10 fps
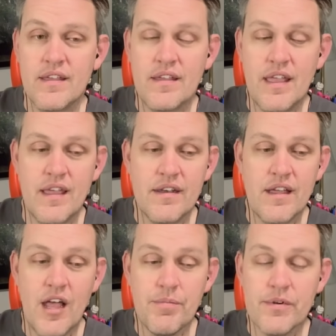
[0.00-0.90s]
And
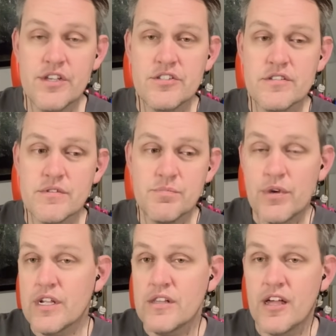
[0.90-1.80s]
operations was
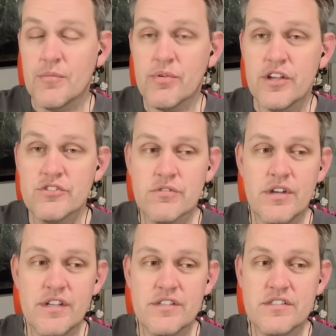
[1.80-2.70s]
putting a lot of pressure
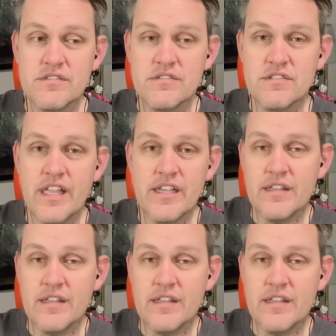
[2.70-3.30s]
on us like,